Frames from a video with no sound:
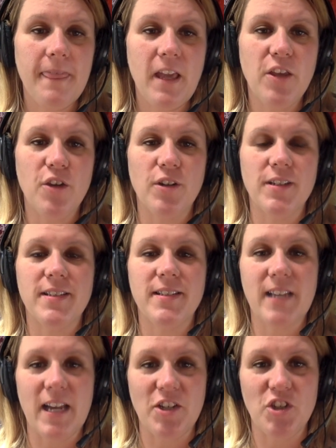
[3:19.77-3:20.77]
You're
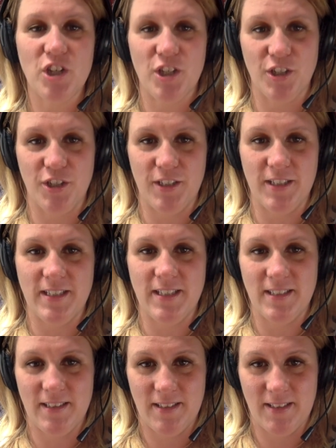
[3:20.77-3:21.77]
such a good
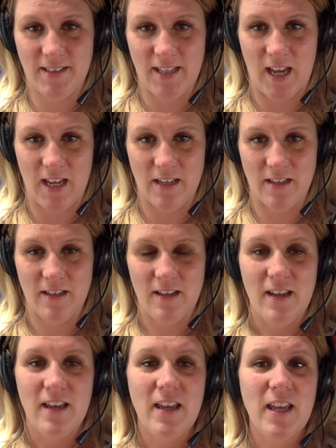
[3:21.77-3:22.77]
son.
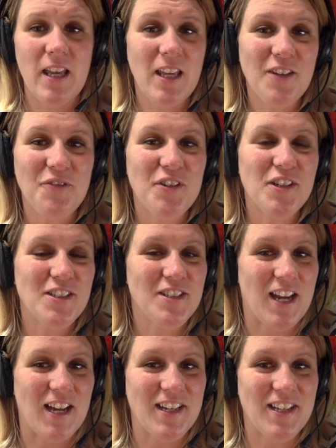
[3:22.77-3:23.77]
If your
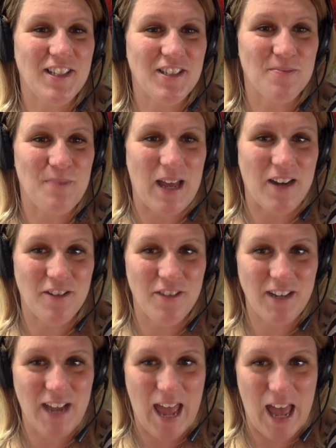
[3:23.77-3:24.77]
son is better
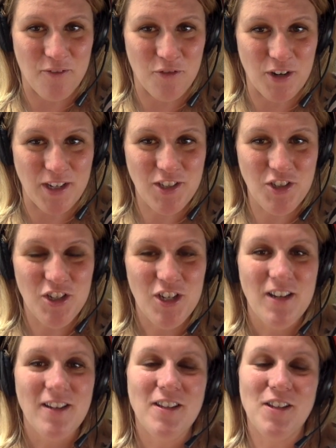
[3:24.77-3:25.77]
than average,
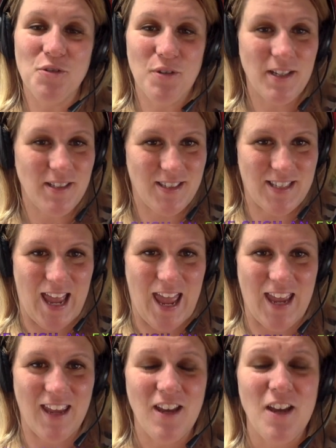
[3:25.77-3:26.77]
you can
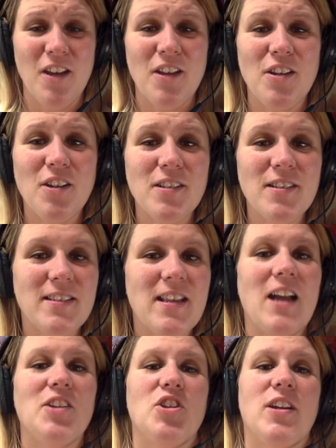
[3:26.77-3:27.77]
say, you're
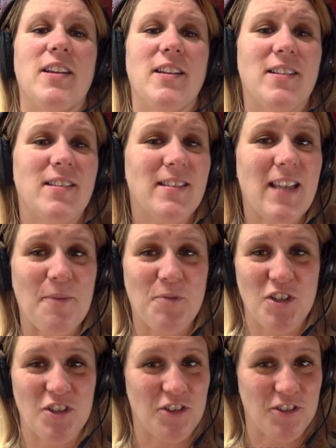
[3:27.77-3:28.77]
such an
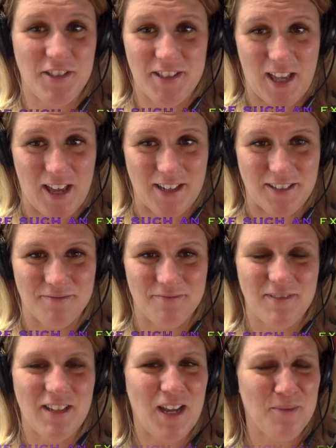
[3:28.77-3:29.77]
exceptional son.
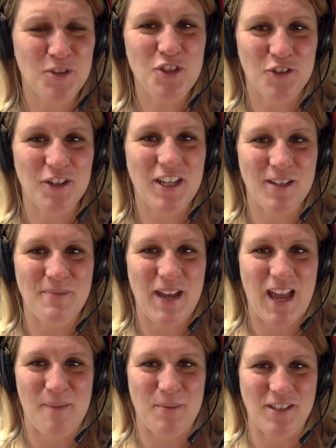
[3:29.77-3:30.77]
I'm sure he'd be
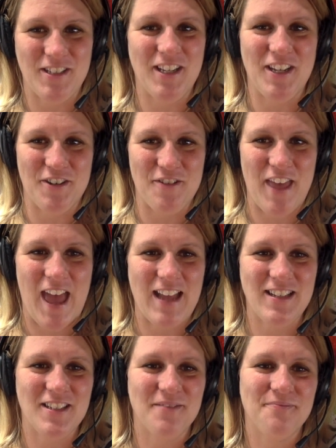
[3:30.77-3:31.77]
happy to hear
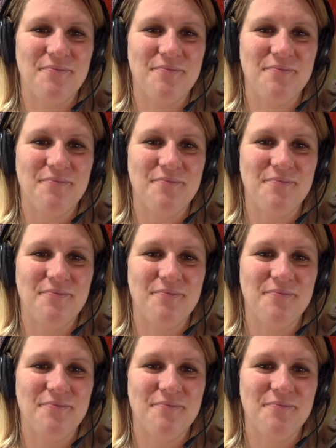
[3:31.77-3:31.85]
that.